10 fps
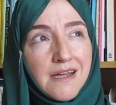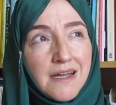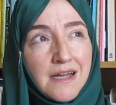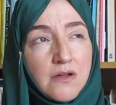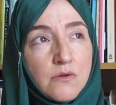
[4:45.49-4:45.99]

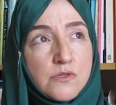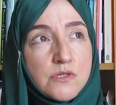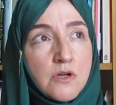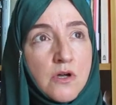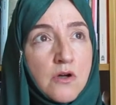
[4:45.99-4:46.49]

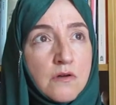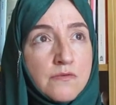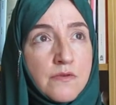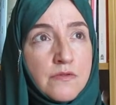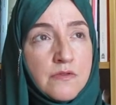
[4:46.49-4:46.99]
out
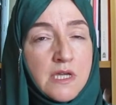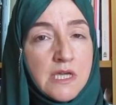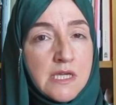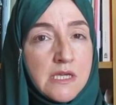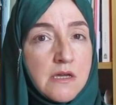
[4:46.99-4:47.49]
of
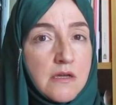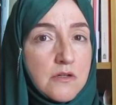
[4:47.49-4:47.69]
the